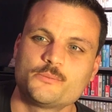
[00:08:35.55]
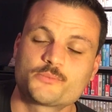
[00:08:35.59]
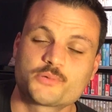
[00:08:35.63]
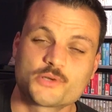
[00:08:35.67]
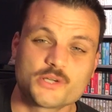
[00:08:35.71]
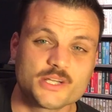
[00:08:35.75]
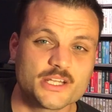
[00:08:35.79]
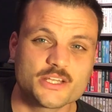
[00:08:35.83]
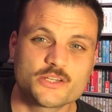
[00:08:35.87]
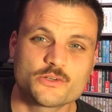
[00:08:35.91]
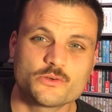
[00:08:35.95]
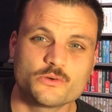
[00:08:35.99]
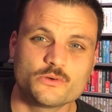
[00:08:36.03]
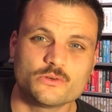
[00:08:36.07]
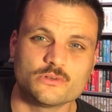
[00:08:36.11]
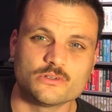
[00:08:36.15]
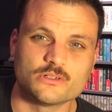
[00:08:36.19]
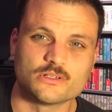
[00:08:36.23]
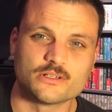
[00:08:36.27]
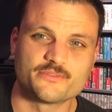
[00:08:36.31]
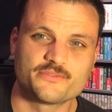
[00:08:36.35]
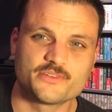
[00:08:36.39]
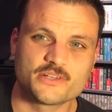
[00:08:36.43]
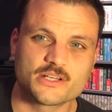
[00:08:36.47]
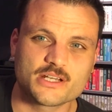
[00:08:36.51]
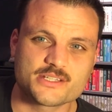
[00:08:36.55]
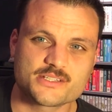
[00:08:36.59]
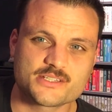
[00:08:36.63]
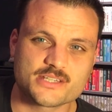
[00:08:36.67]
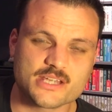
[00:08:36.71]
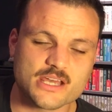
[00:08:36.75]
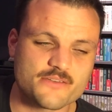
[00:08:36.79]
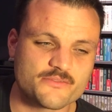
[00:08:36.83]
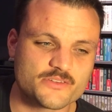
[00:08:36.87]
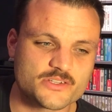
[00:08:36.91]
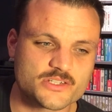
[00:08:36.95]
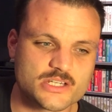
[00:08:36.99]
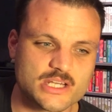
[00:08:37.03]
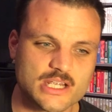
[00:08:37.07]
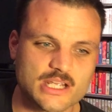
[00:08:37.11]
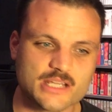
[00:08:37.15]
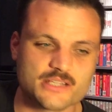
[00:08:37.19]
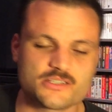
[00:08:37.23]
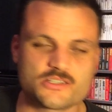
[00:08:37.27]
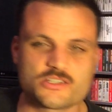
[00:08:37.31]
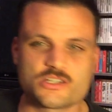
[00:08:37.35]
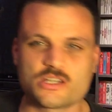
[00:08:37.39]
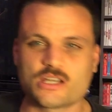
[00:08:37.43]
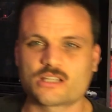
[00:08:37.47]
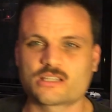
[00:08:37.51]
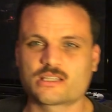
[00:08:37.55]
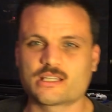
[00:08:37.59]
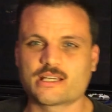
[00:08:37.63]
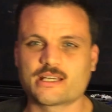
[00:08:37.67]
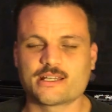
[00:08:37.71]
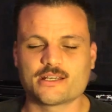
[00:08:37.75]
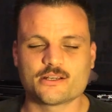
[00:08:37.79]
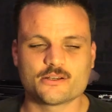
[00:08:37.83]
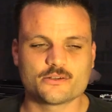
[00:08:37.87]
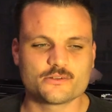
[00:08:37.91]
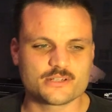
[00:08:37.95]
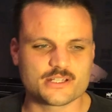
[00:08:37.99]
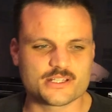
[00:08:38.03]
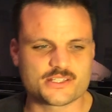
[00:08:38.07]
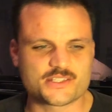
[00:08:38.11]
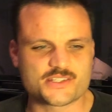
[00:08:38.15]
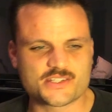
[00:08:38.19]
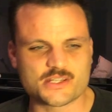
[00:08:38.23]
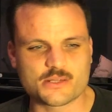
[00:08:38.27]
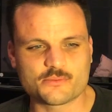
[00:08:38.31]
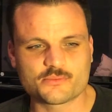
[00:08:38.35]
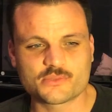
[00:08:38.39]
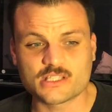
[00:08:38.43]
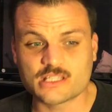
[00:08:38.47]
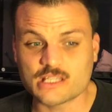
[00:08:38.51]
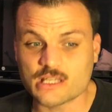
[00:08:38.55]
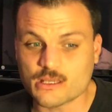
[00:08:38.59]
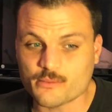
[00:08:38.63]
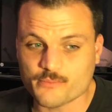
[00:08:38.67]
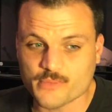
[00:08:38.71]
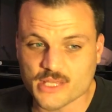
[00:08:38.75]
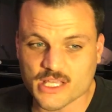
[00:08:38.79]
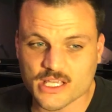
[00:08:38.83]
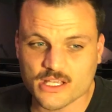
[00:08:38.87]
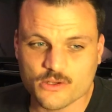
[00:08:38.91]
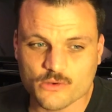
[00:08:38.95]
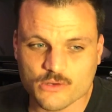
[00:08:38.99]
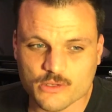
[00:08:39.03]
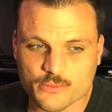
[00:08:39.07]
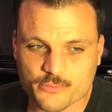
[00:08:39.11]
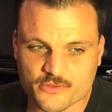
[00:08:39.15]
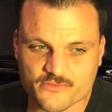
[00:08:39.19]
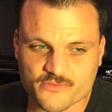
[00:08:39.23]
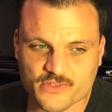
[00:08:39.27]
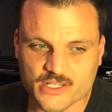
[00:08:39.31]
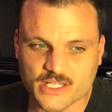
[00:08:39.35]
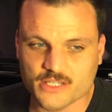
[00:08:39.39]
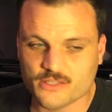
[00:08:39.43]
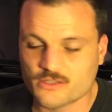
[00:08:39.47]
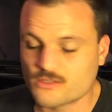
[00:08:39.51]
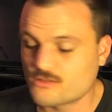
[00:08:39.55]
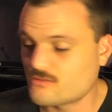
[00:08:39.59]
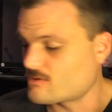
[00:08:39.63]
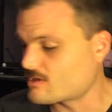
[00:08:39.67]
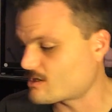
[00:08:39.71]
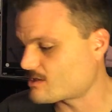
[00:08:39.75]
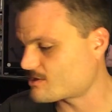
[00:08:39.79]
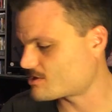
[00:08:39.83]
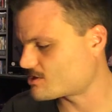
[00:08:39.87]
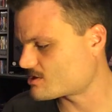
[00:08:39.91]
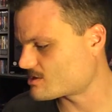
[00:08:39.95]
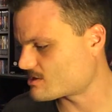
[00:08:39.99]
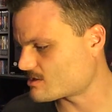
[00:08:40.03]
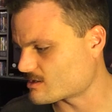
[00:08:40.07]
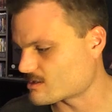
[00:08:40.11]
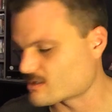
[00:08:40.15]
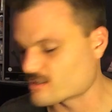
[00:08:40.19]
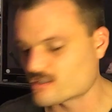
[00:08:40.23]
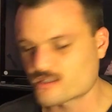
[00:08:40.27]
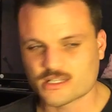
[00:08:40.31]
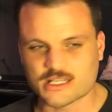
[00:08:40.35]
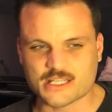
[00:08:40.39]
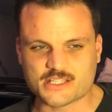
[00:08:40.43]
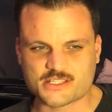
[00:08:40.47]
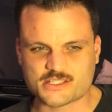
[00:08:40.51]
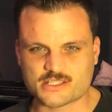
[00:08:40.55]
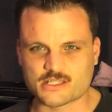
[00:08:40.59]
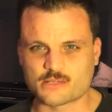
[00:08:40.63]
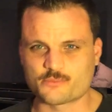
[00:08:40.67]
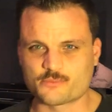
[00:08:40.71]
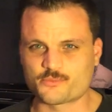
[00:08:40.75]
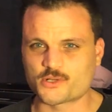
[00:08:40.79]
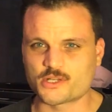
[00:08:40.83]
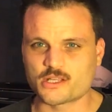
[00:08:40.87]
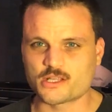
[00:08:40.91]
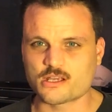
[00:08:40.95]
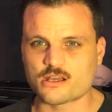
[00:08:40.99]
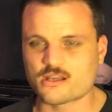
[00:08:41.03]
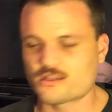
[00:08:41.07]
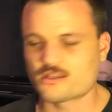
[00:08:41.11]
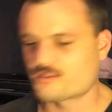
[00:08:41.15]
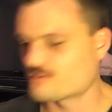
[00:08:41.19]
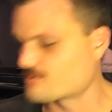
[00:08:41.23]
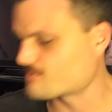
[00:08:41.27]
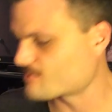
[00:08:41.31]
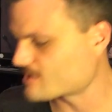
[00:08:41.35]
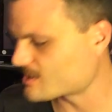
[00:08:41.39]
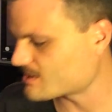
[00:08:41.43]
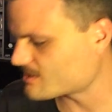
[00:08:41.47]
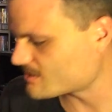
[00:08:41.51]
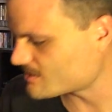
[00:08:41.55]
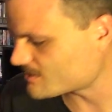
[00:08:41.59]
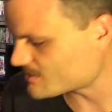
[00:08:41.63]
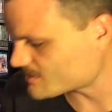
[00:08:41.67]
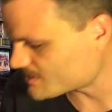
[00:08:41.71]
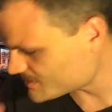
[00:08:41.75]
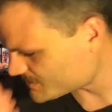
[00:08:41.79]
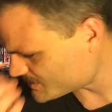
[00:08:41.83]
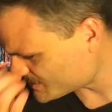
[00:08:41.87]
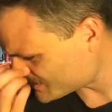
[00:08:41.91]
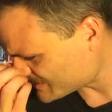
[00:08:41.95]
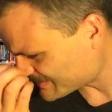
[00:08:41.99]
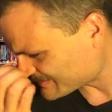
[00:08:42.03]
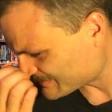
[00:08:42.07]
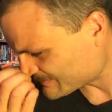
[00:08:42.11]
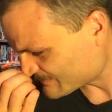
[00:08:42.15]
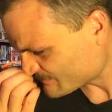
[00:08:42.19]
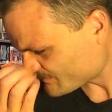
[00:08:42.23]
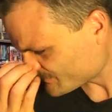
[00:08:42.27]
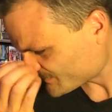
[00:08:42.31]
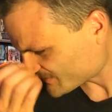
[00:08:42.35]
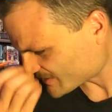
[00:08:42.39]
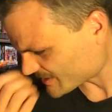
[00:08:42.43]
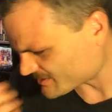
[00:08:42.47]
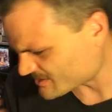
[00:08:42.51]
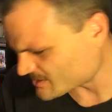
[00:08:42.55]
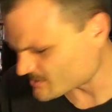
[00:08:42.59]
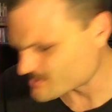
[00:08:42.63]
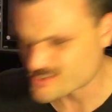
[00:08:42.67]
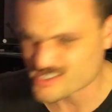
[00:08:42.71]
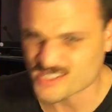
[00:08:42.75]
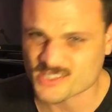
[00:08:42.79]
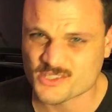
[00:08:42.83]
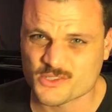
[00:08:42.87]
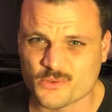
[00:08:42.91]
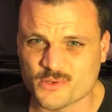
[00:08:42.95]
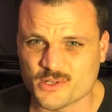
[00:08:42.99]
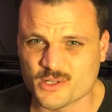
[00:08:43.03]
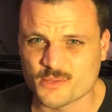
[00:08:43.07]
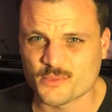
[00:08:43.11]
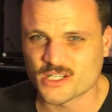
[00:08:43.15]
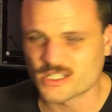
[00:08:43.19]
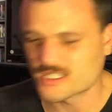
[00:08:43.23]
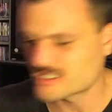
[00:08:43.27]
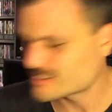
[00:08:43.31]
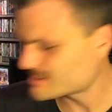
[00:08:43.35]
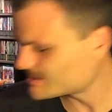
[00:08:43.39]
Pretty cool. If you guys have a chance, check that out. It's something that may go up in value, not sure. It's like pretty high on the rarity list. I think it was like $20.